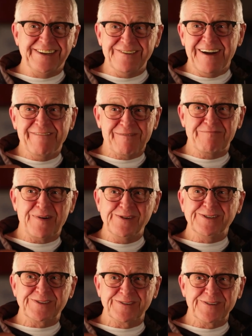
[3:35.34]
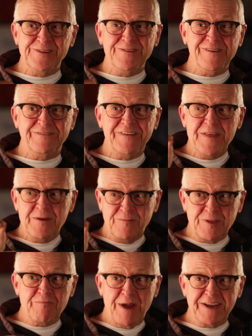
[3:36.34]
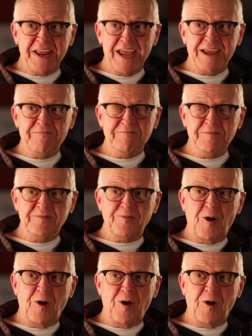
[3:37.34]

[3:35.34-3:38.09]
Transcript: I do have a poster, though, with my name.